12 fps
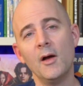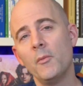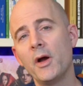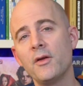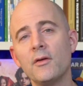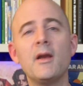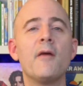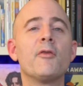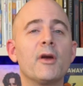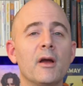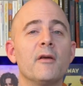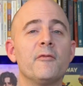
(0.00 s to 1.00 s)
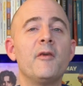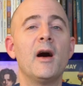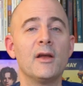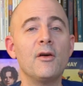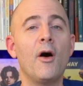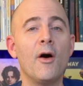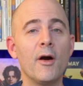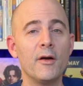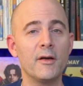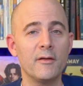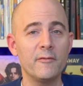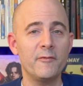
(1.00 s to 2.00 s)
But you're never going to find
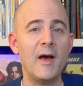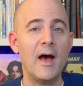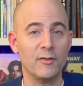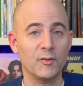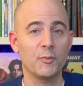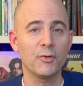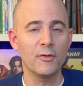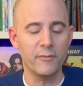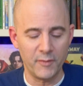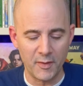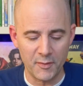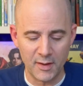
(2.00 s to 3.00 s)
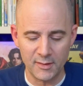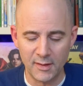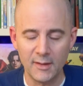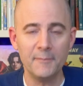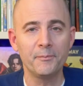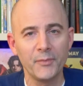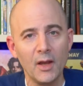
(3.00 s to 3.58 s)
hard and fast proof that they did it.